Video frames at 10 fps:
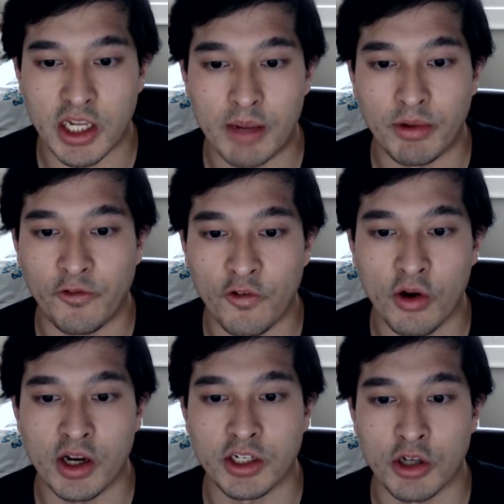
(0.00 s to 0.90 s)
and
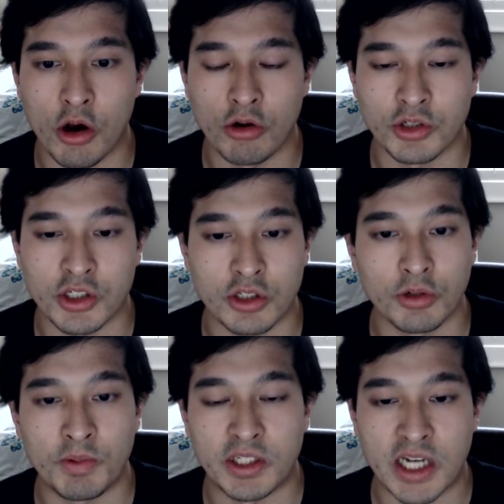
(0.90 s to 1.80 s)
before his own
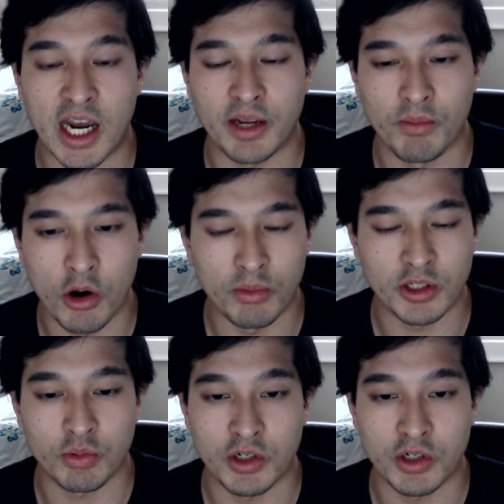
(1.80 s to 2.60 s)
stupid dying moments,